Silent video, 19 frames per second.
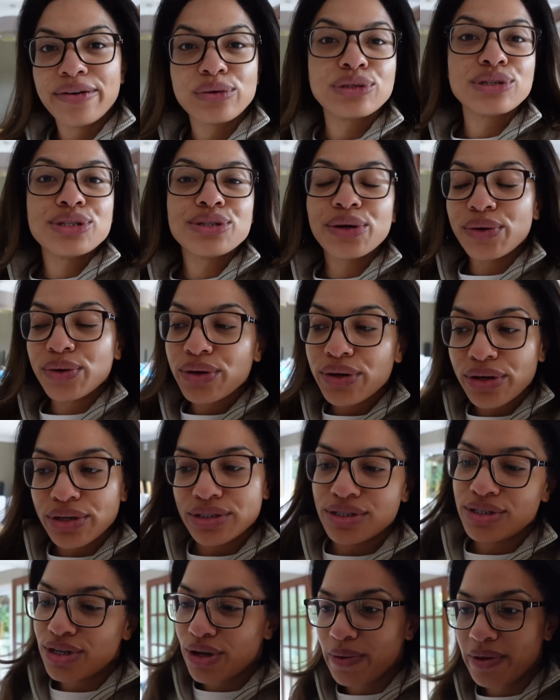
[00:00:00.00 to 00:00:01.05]
feels so
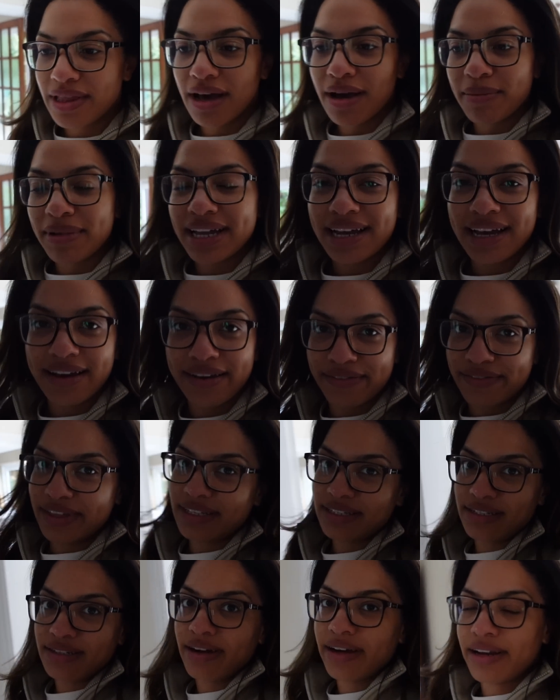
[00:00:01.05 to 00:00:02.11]
good knowing that I'm going to have
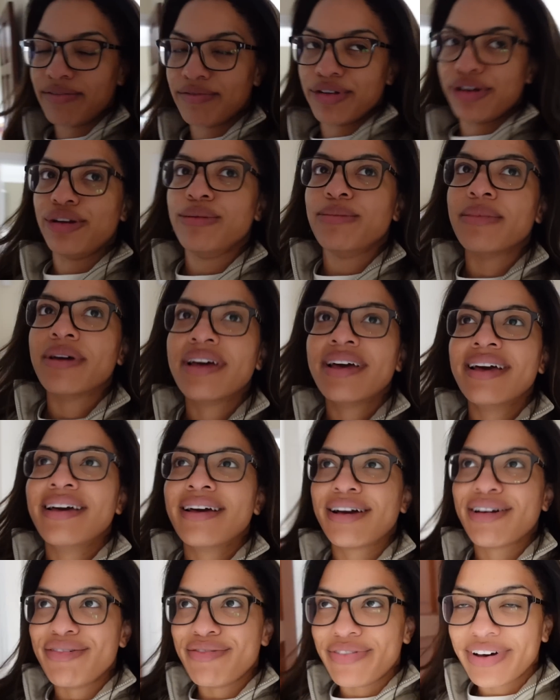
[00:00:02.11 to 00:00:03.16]
this dining room
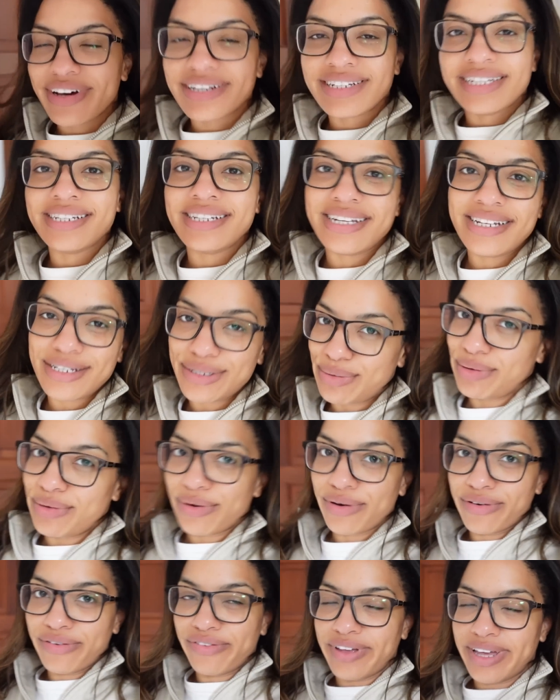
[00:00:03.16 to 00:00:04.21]
converted into an
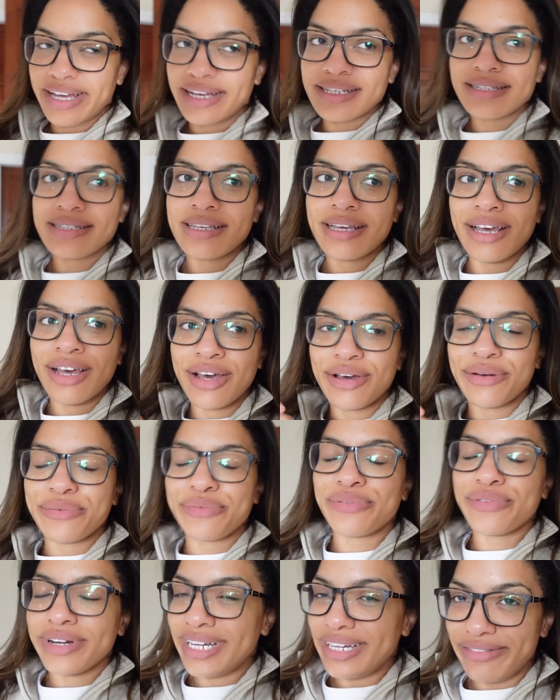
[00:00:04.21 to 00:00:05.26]
office
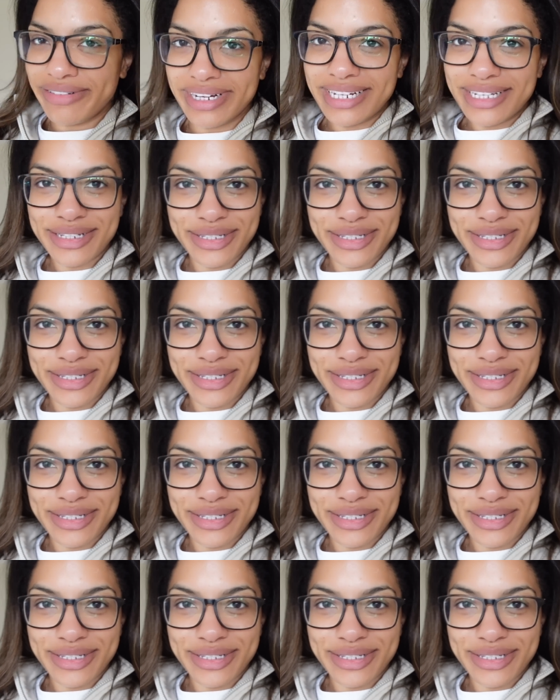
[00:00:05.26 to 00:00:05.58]
really, really